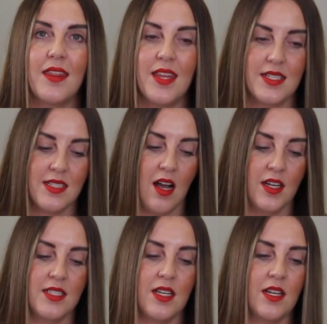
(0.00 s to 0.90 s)
This
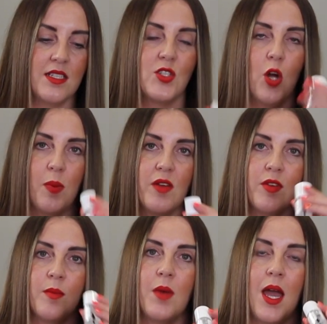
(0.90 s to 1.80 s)
kind of is going to stop it
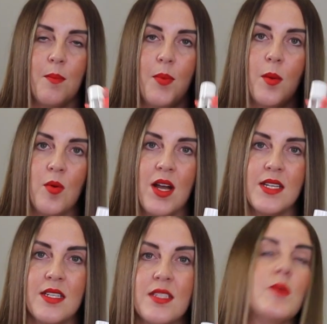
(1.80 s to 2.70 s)
from
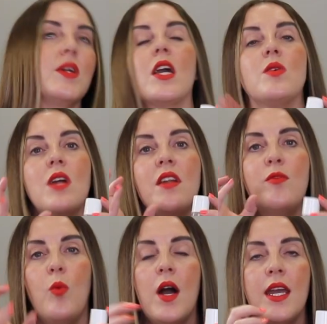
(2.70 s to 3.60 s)
polymerizing, so it goes kind
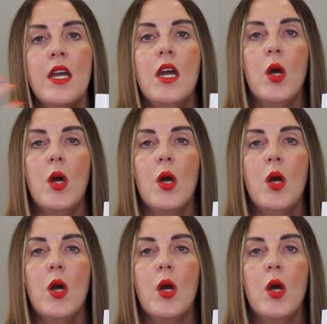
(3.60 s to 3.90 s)
of white,